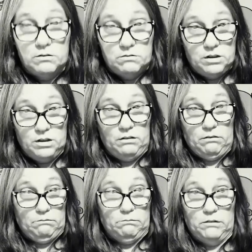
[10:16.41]

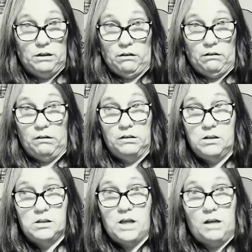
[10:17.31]
Really?
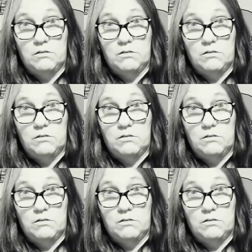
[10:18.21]
Yeah.